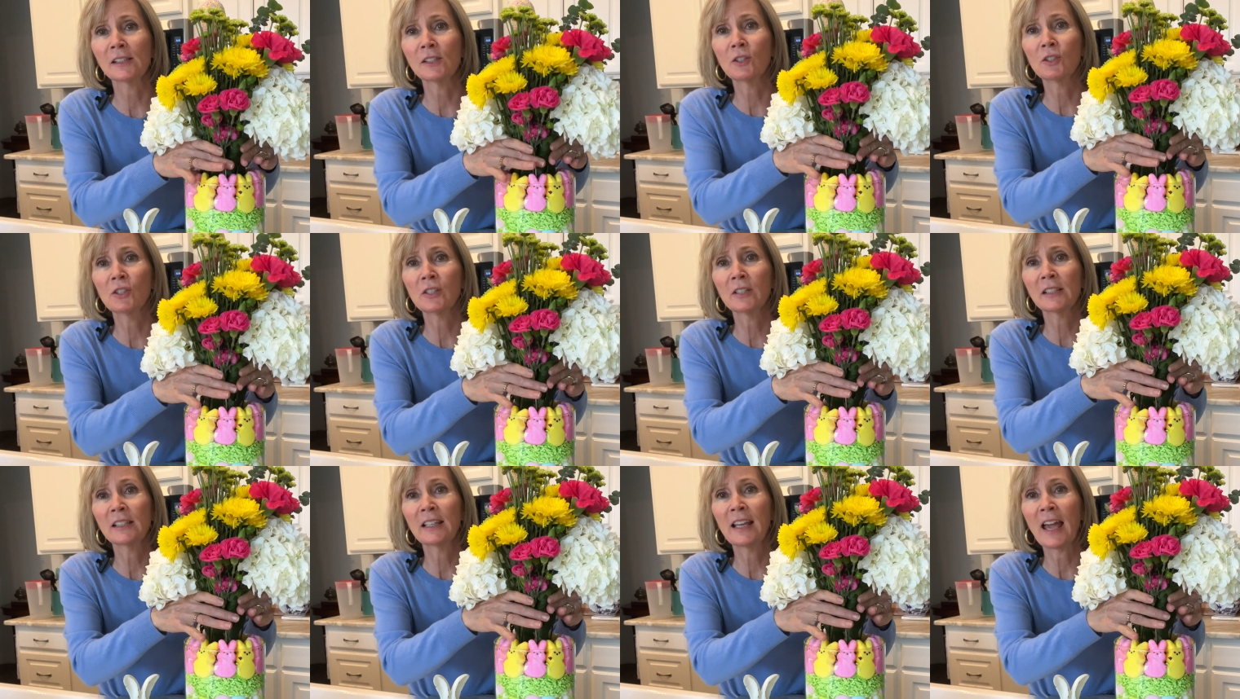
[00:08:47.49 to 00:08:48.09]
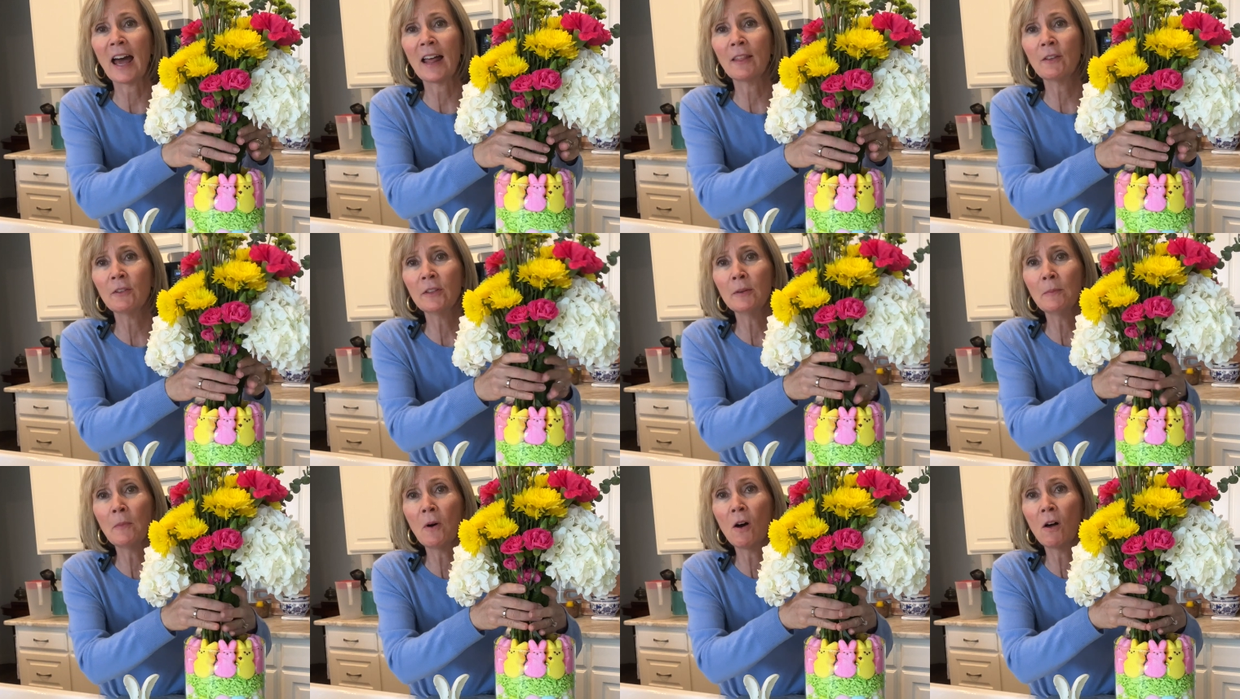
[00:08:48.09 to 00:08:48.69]
You just gather
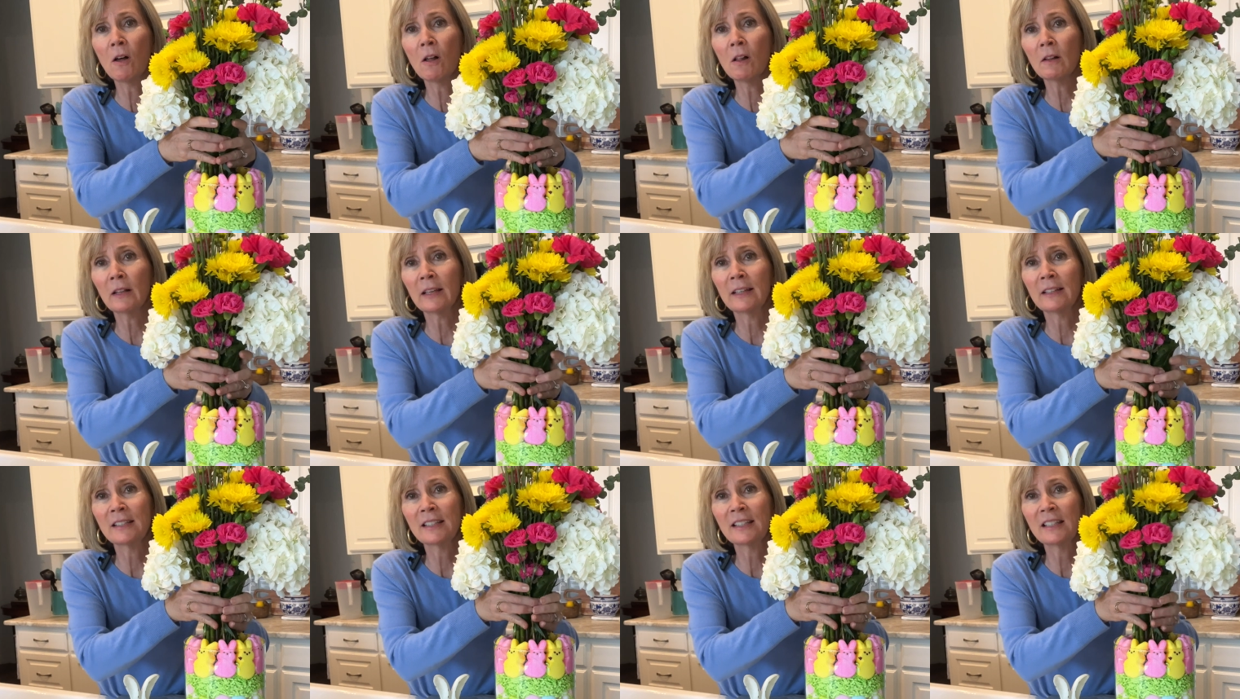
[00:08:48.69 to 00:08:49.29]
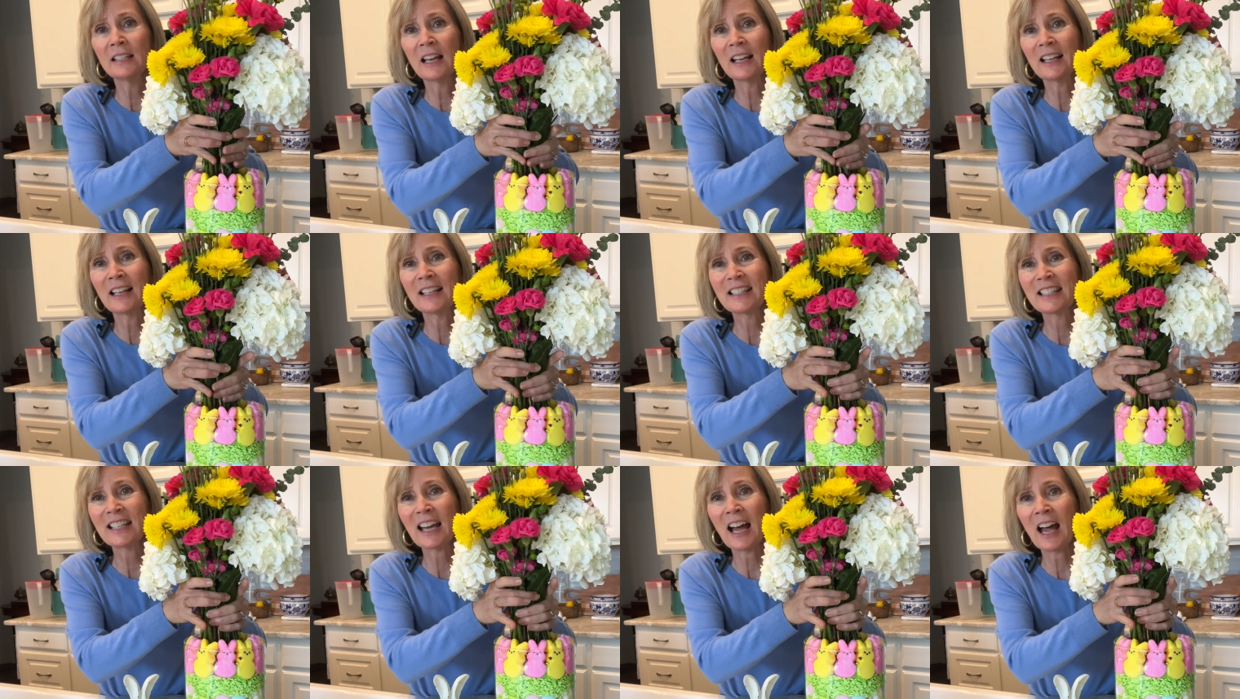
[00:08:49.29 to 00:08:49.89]
them all in a
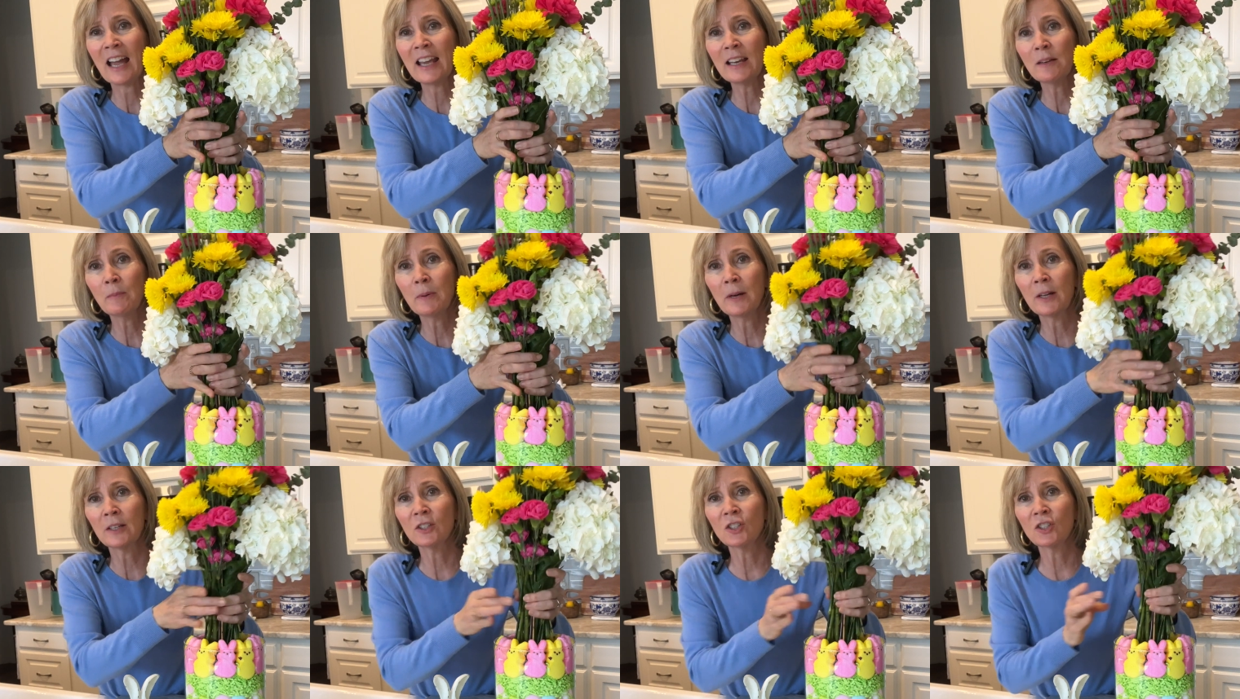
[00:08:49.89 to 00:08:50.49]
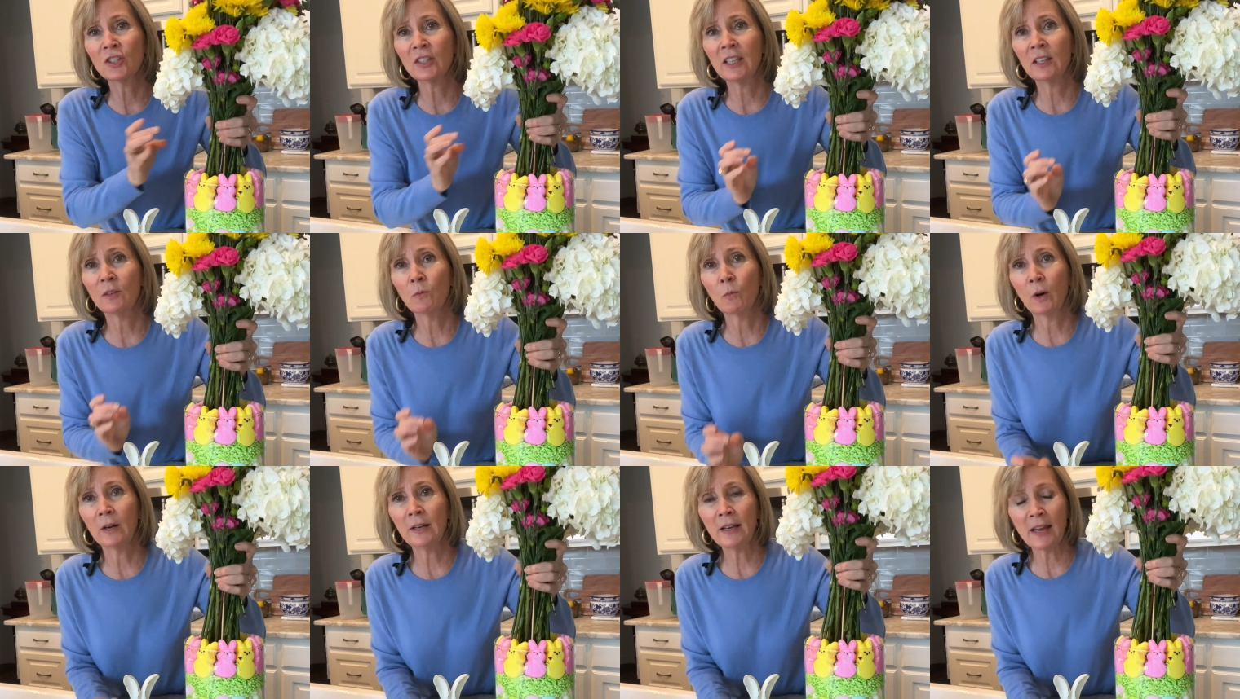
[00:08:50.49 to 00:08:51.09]
tight bunch
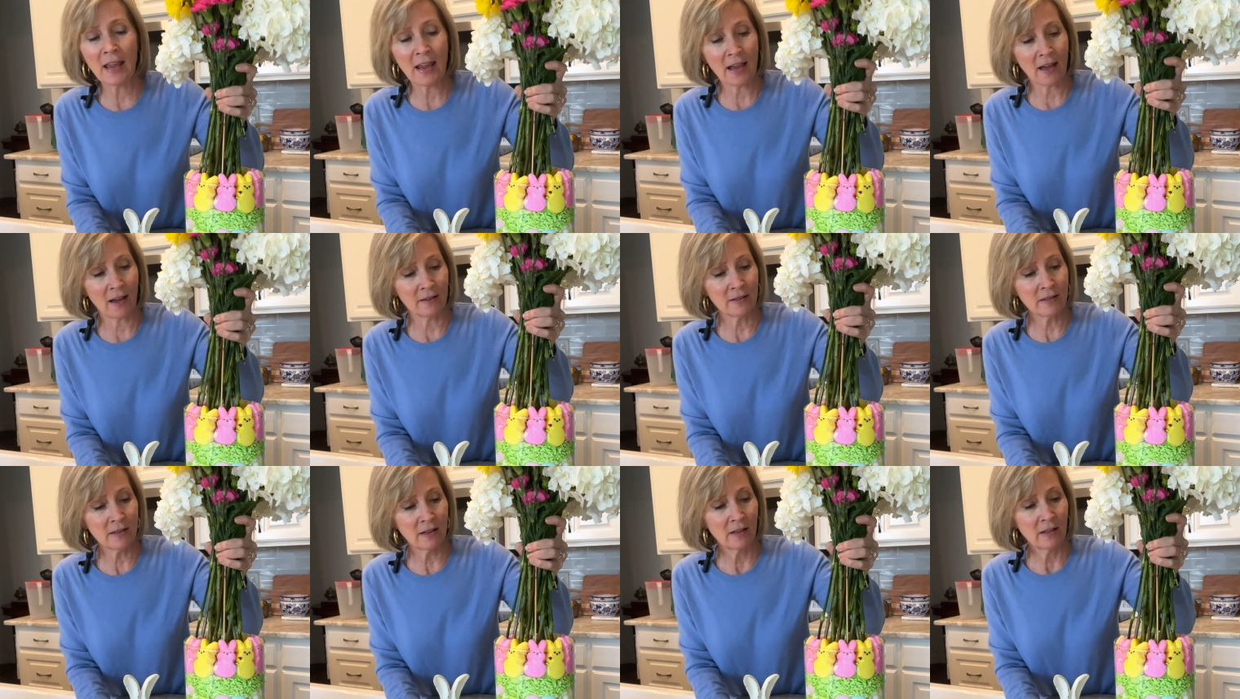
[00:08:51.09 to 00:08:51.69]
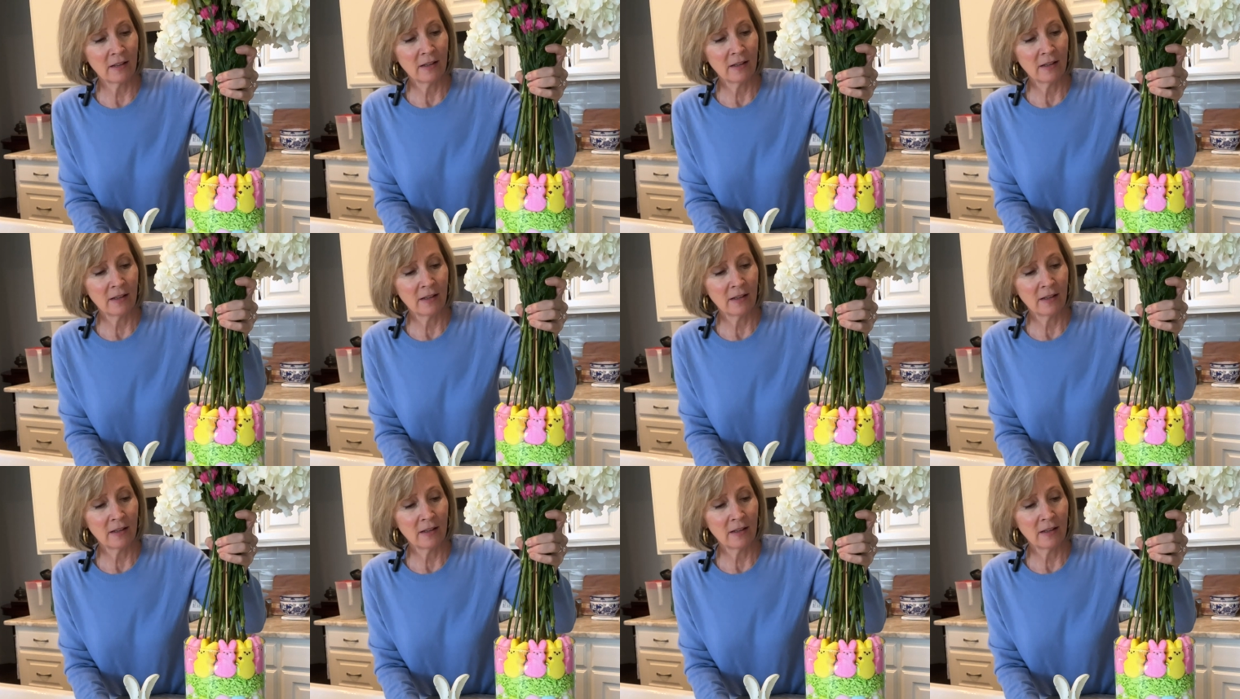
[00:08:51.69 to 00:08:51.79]
in one hand,